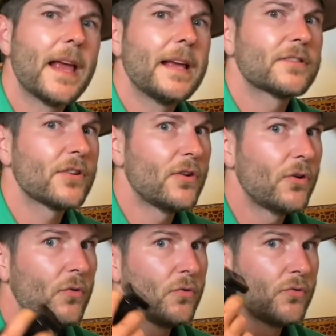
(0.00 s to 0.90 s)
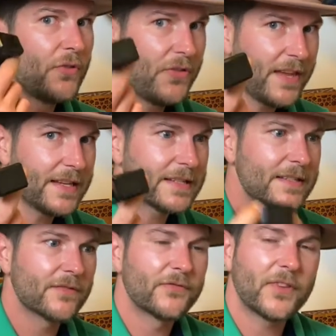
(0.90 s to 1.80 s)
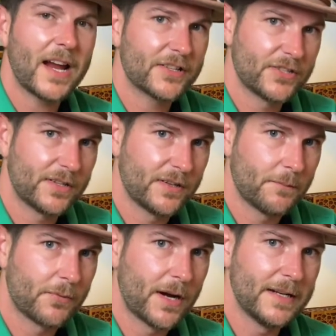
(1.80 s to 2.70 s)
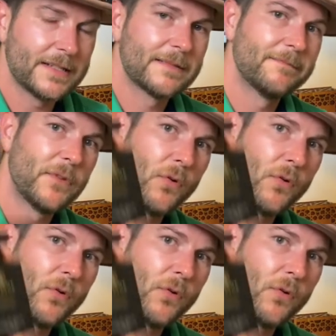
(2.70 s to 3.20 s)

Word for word: so this is a fraction of the price.